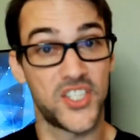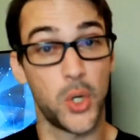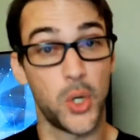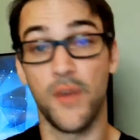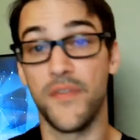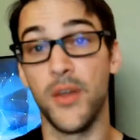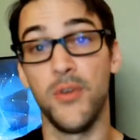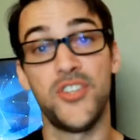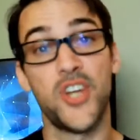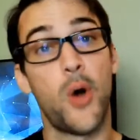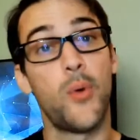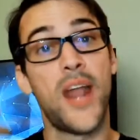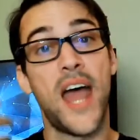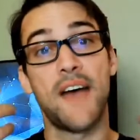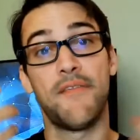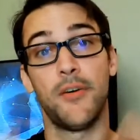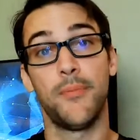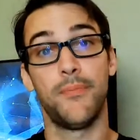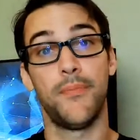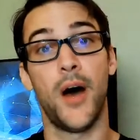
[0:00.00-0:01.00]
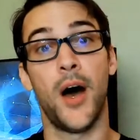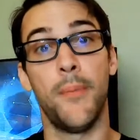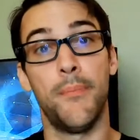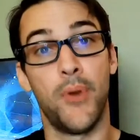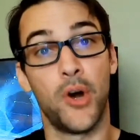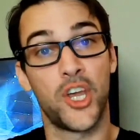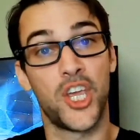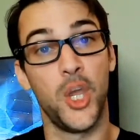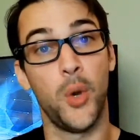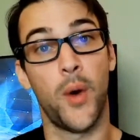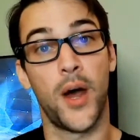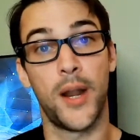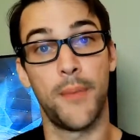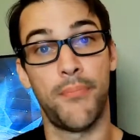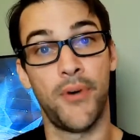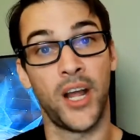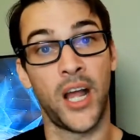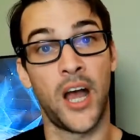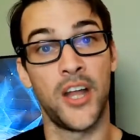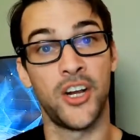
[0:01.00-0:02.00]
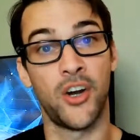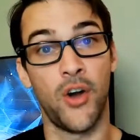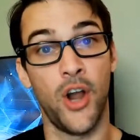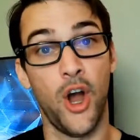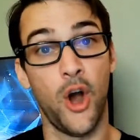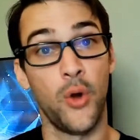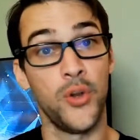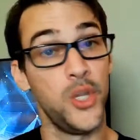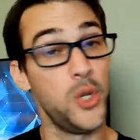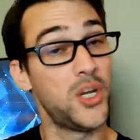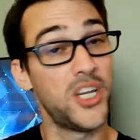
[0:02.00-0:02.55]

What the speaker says: So if you don't have a book you want to bring on your own,